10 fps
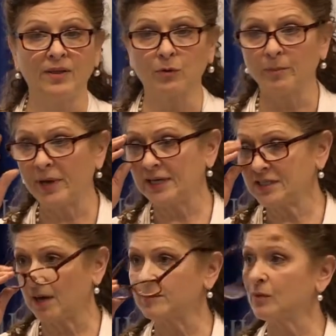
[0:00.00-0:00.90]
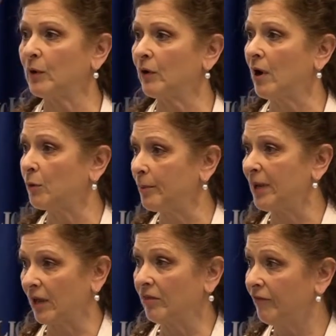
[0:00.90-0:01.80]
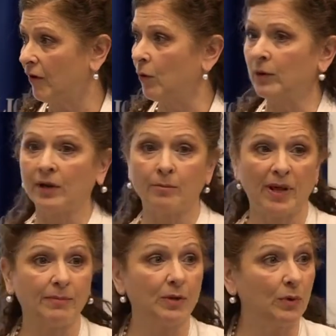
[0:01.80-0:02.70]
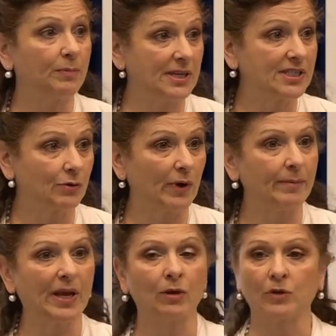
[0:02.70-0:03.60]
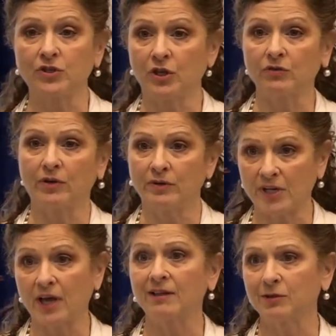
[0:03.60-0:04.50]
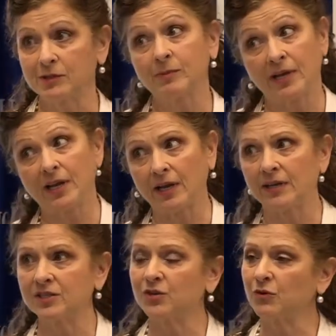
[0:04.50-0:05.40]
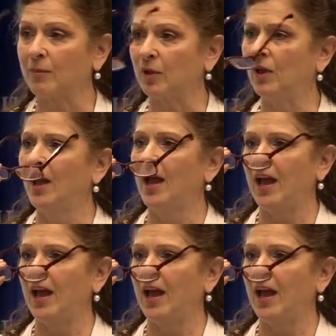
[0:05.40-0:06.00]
There were many times where I would be on the phone and a baby would be screaming, or children, toddlers, be getting into trouble,